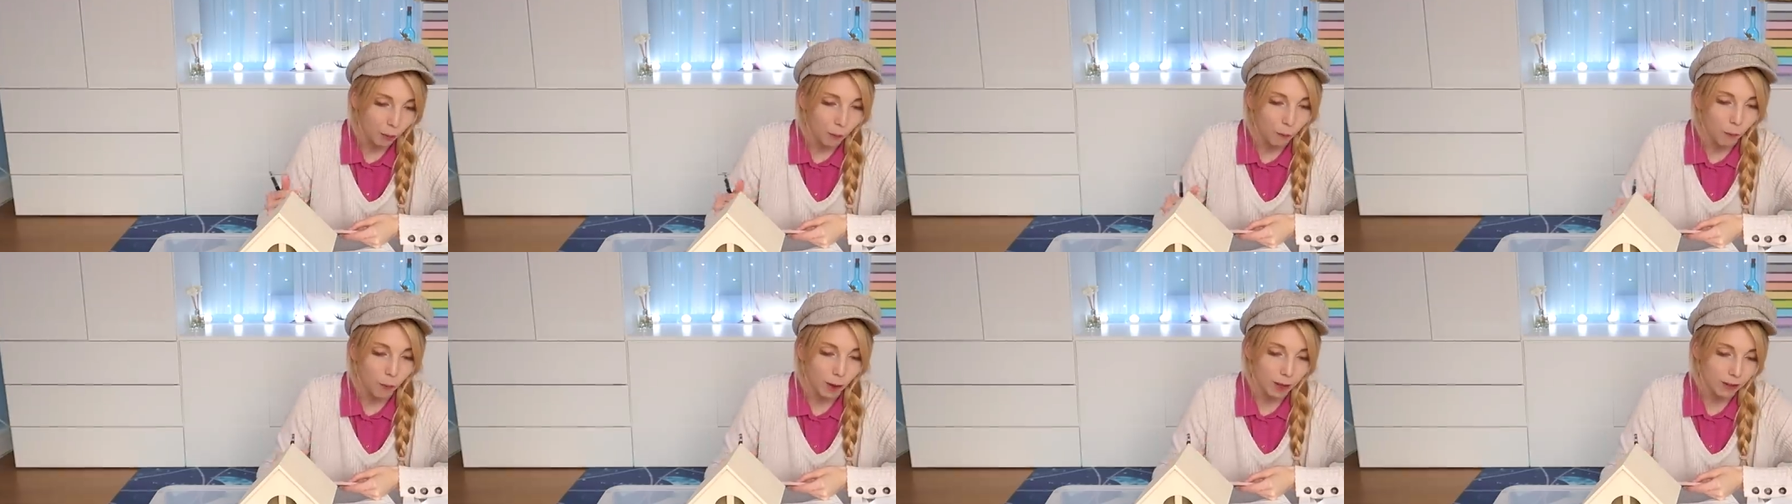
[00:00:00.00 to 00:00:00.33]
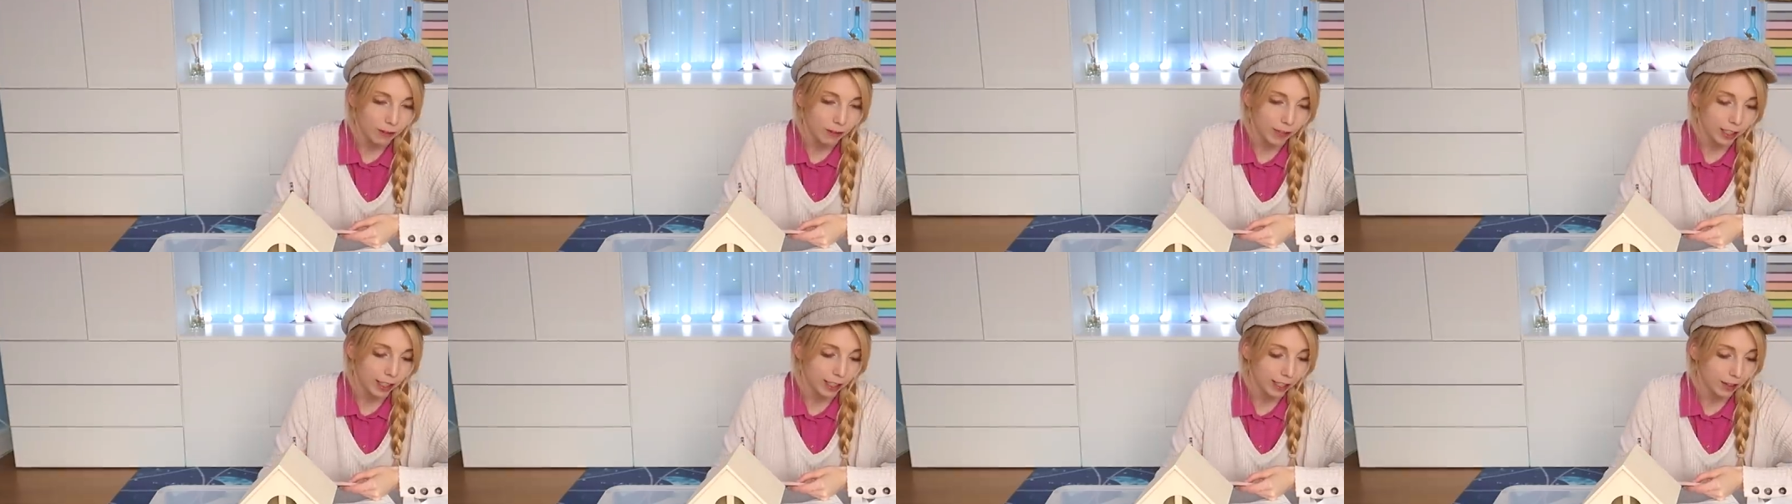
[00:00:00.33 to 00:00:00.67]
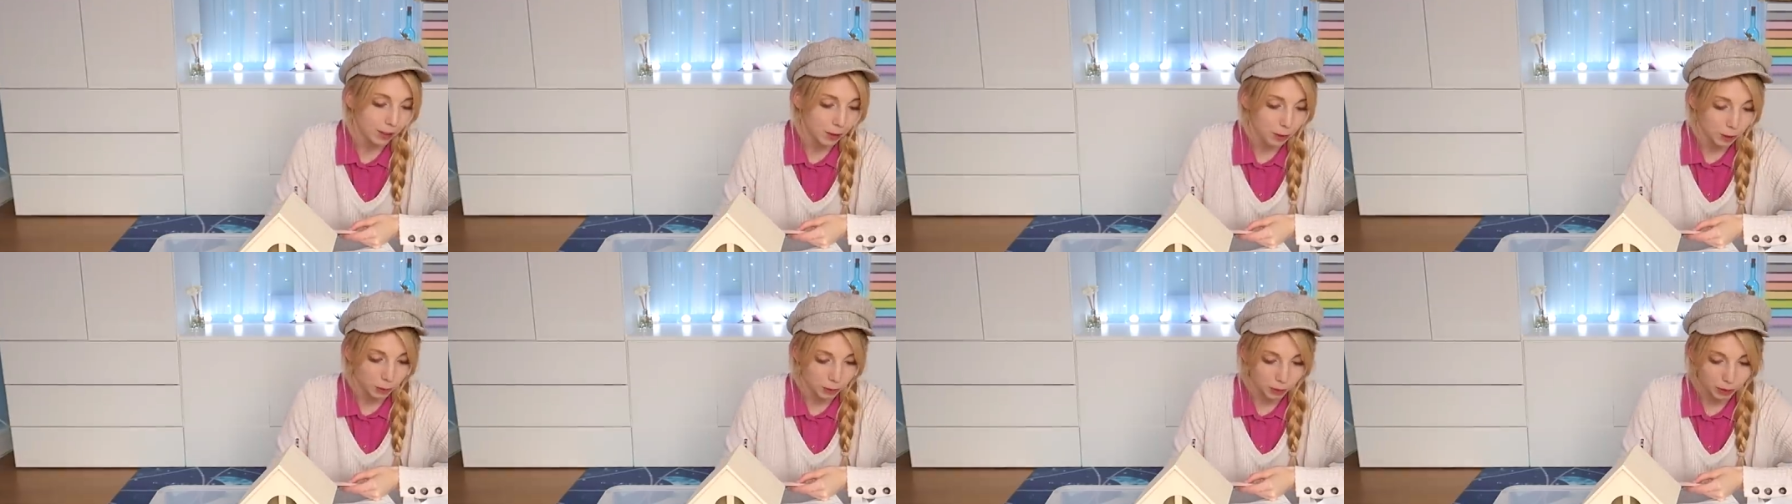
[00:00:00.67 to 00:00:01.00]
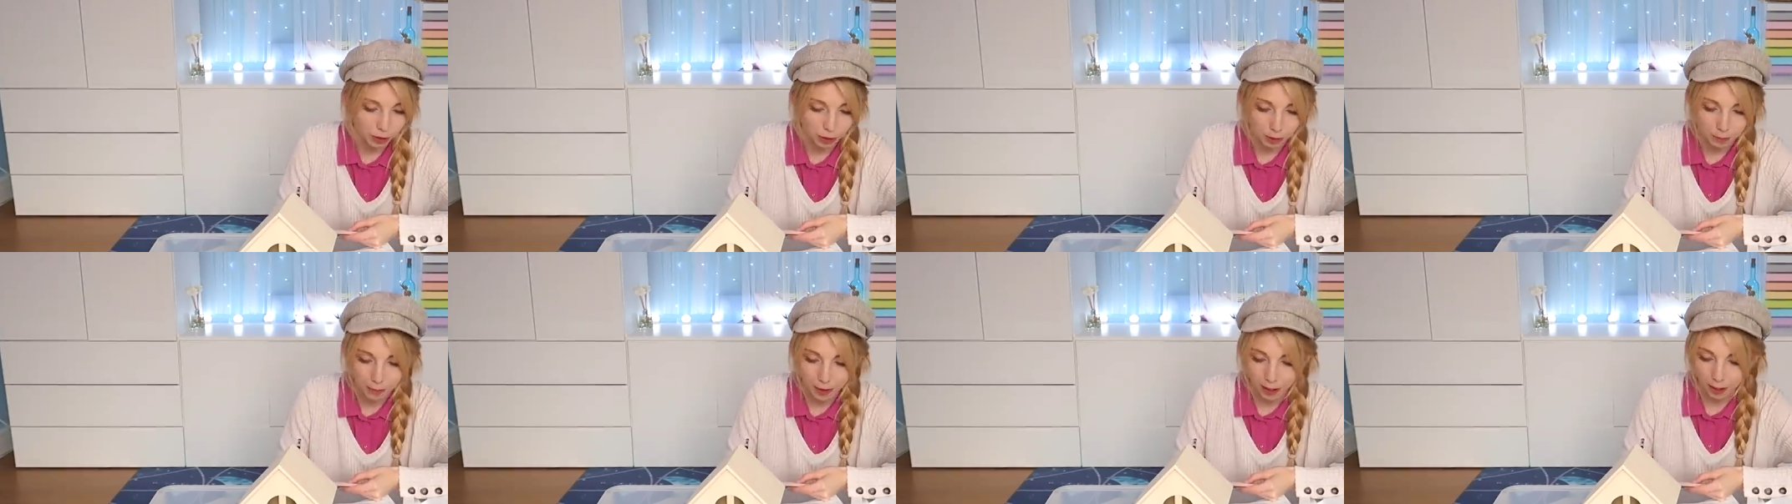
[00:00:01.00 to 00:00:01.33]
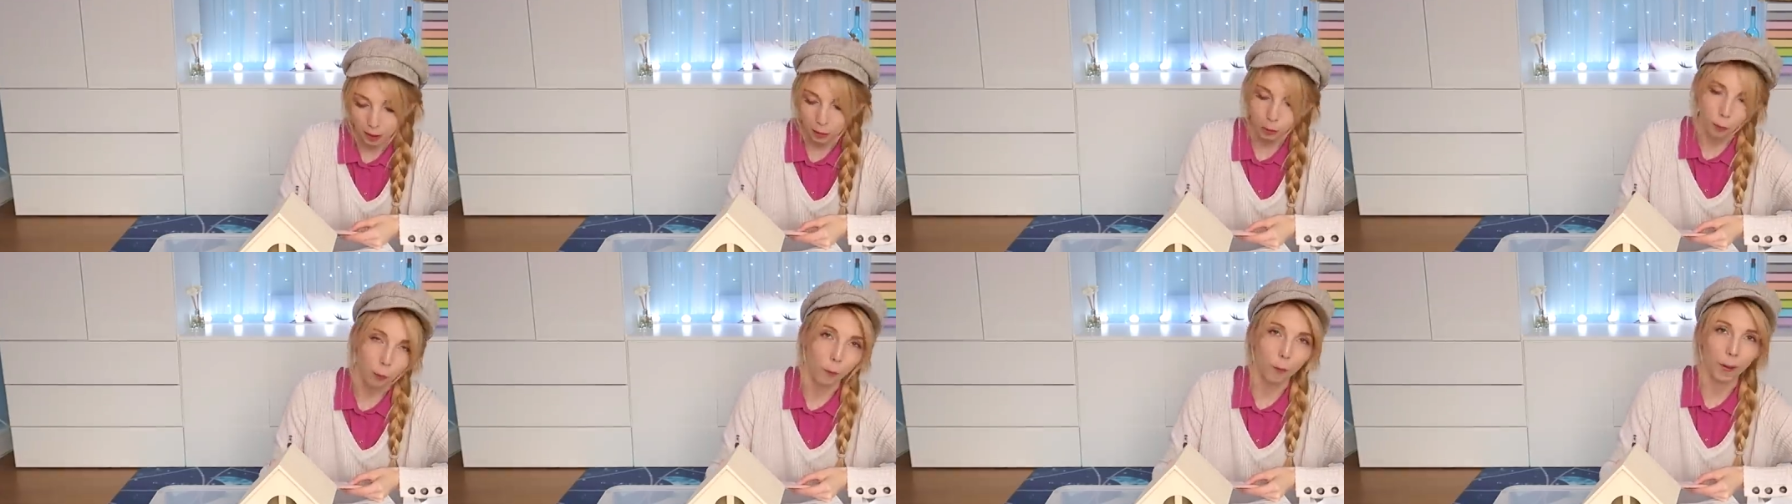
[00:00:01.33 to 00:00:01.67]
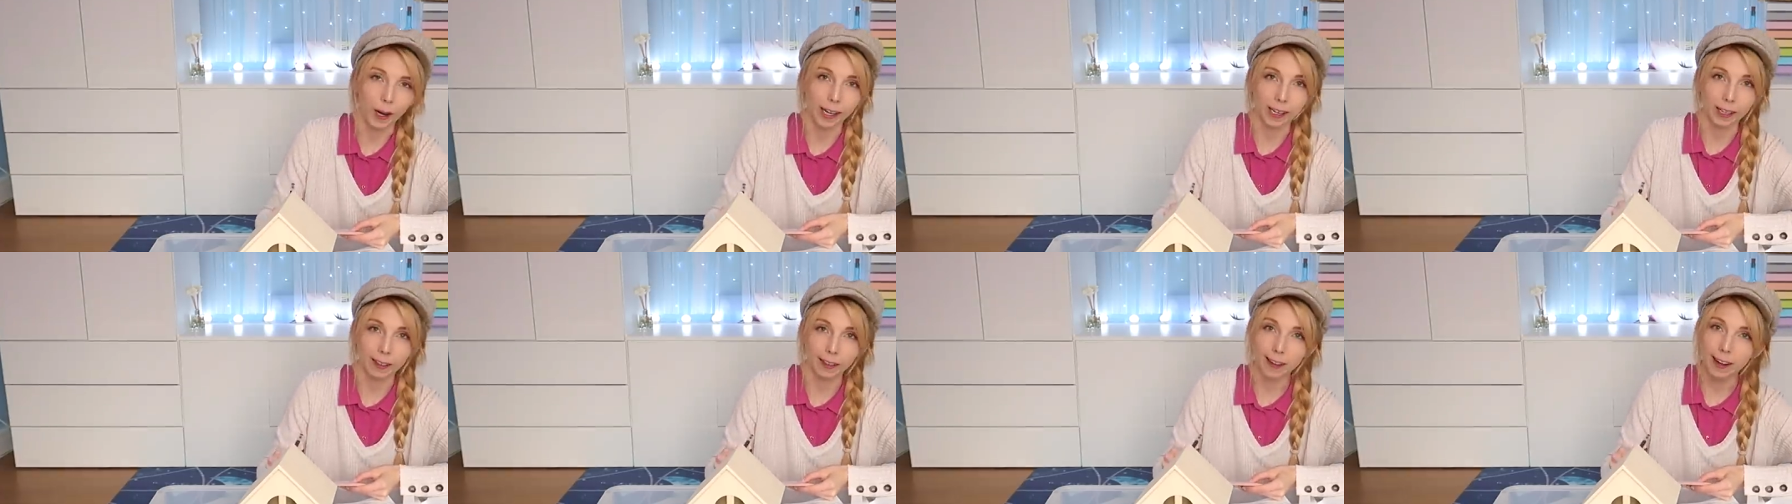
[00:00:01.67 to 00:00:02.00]
what videos would do better
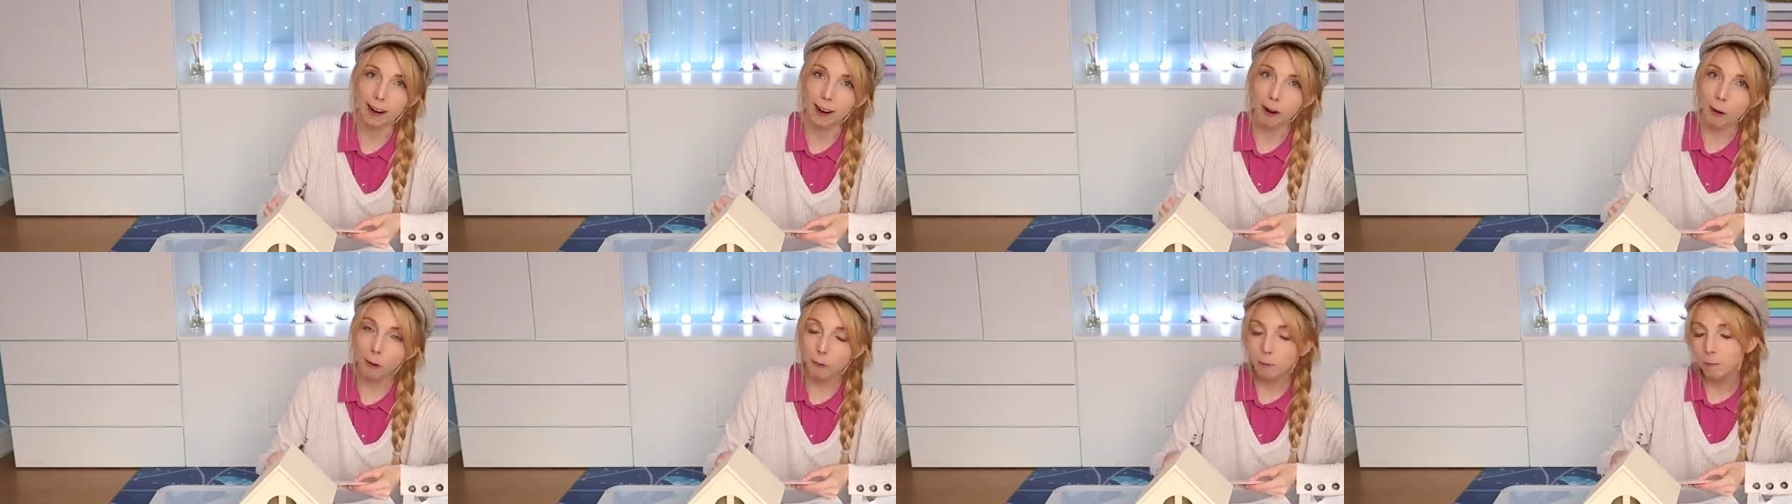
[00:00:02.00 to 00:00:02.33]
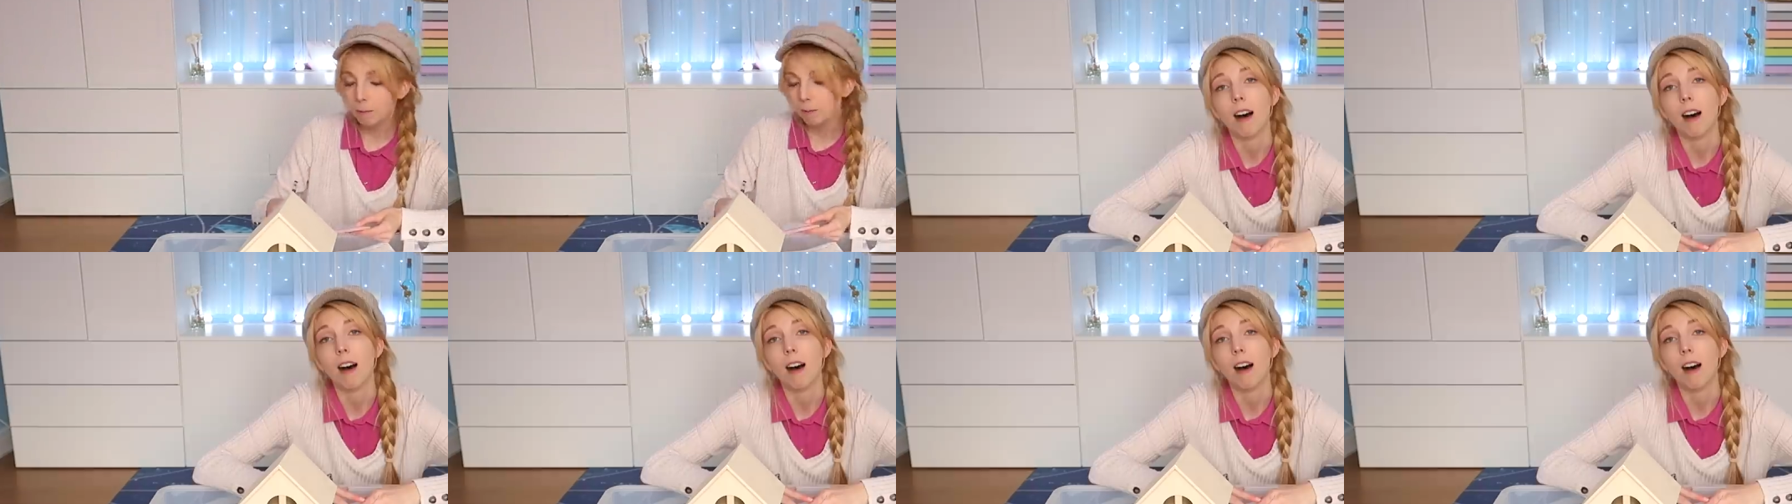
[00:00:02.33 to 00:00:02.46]
where now.